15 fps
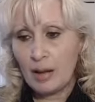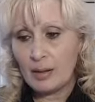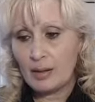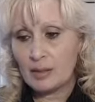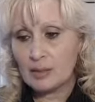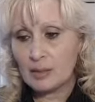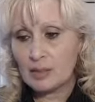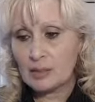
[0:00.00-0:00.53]

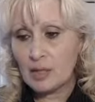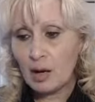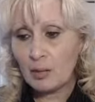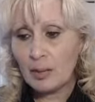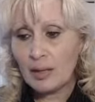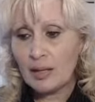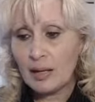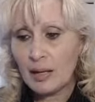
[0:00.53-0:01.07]
and it's
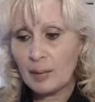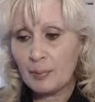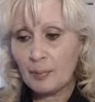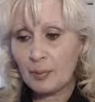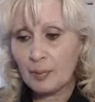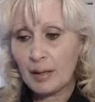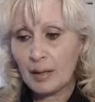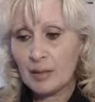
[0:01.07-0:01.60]
already
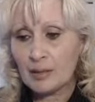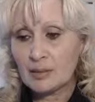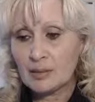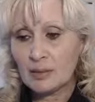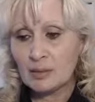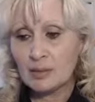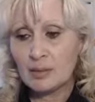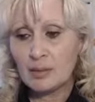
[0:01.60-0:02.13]
April, guys.